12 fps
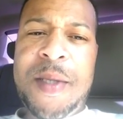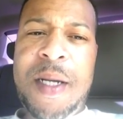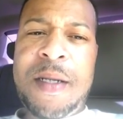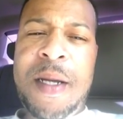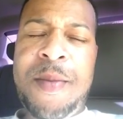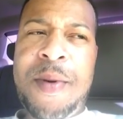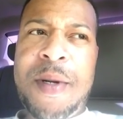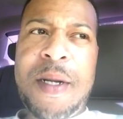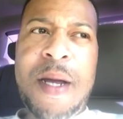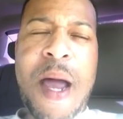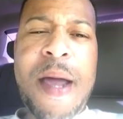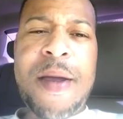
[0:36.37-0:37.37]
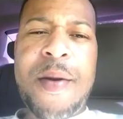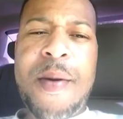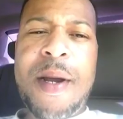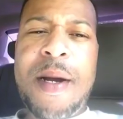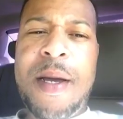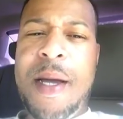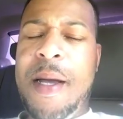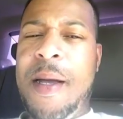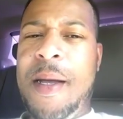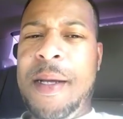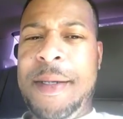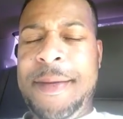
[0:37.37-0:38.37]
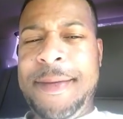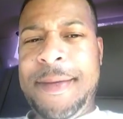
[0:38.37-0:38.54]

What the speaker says: They're pretty accurate. But